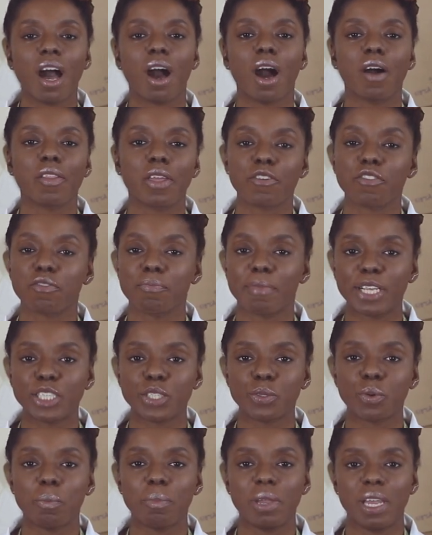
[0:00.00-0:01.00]
All the
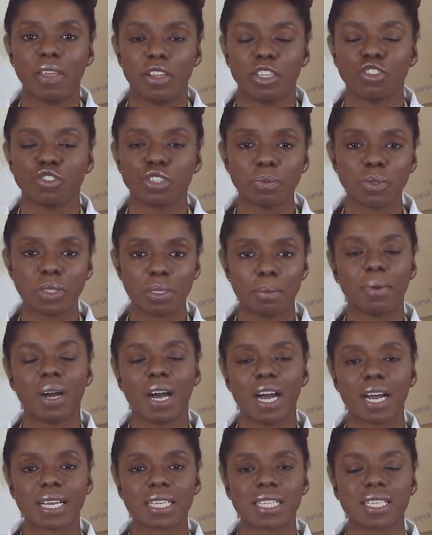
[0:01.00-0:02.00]
information will be in the description
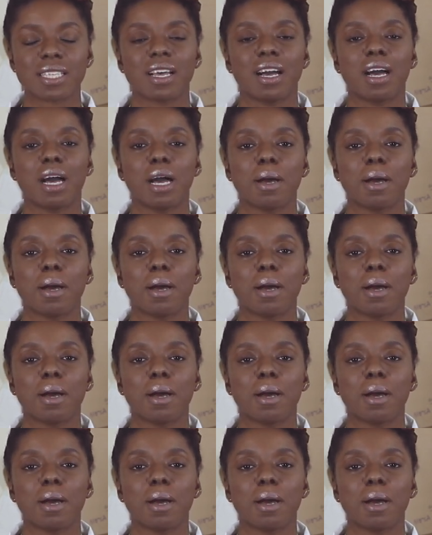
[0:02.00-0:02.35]
box.